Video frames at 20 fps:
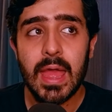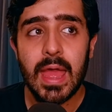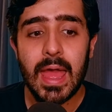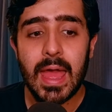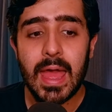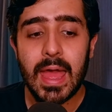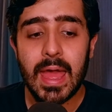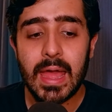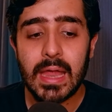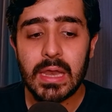
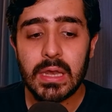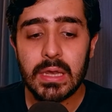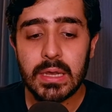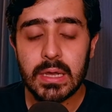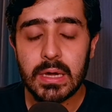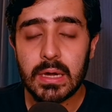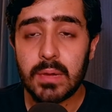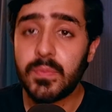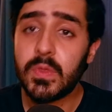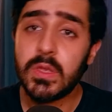And
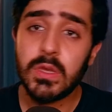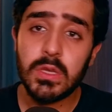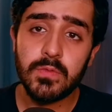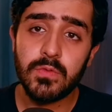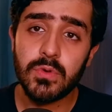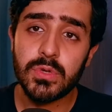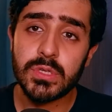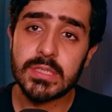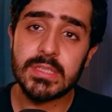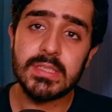the
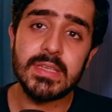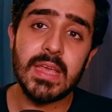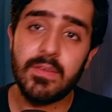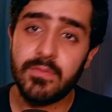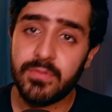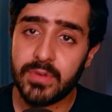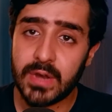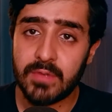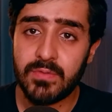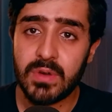interview is the same
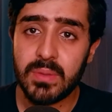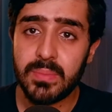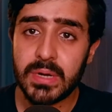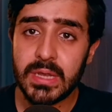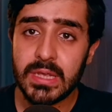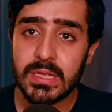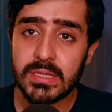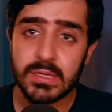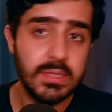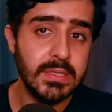for
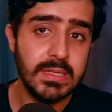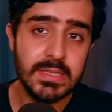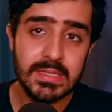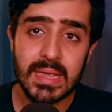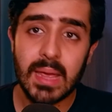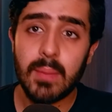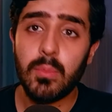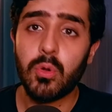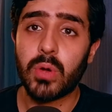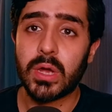everybody. So it's the
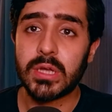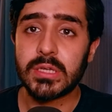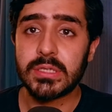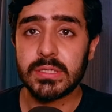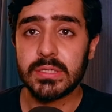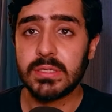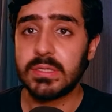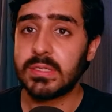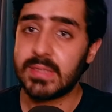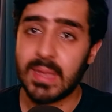same
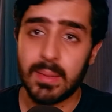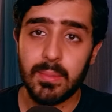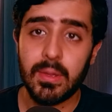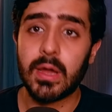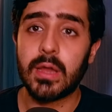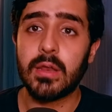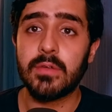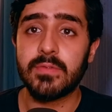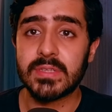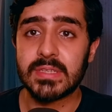questions, same
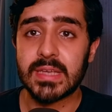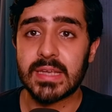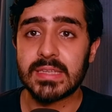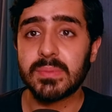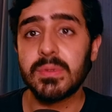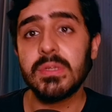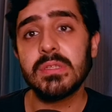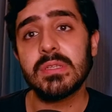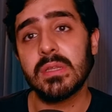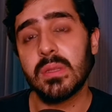kind of
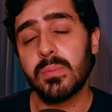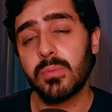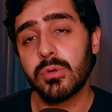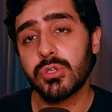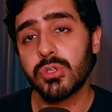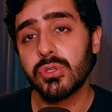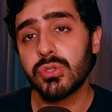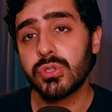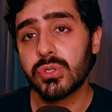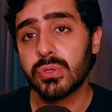assessments that they put
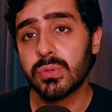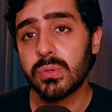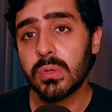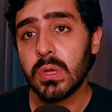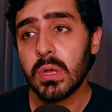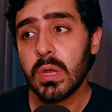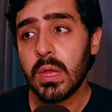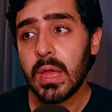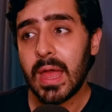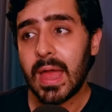you
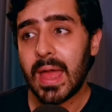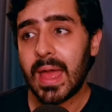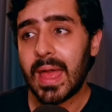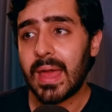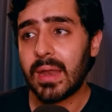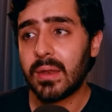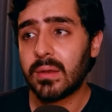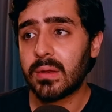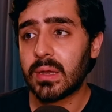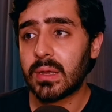through.
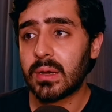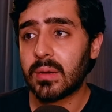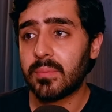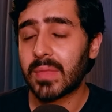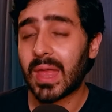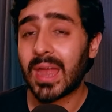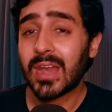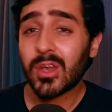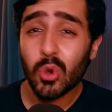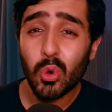And
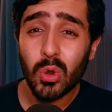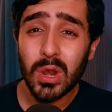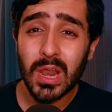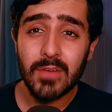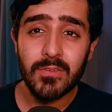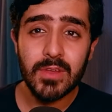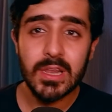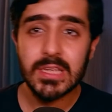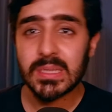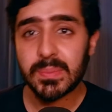at no
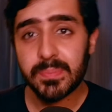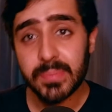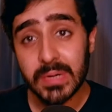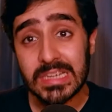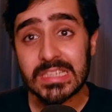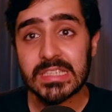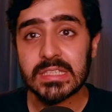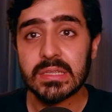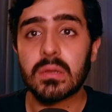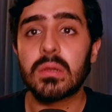level is it
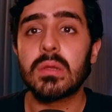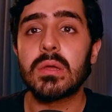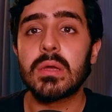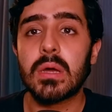personal.